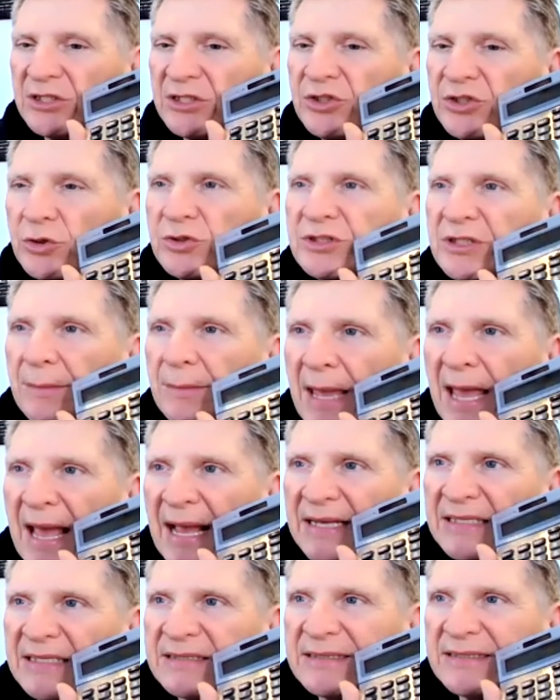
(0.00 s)
do some
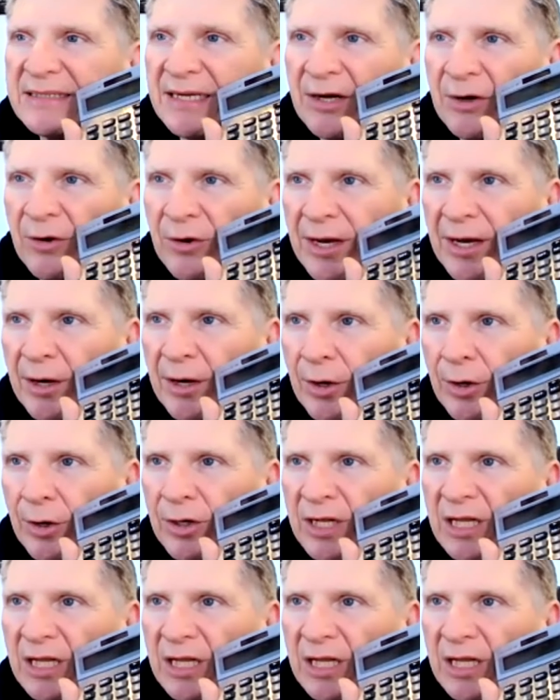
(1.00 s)
exterior